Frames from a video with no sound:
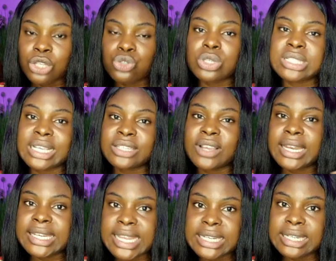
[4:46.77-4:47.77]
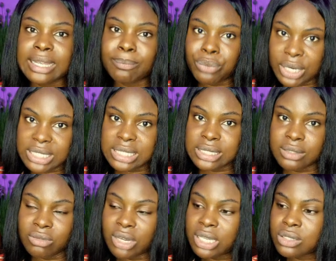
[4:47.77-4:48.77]
So it's like you are learning and
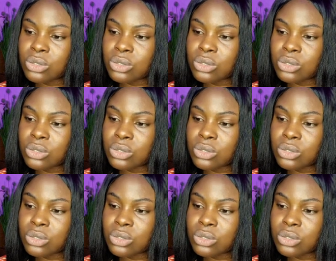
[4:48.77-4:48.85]
practicing, right?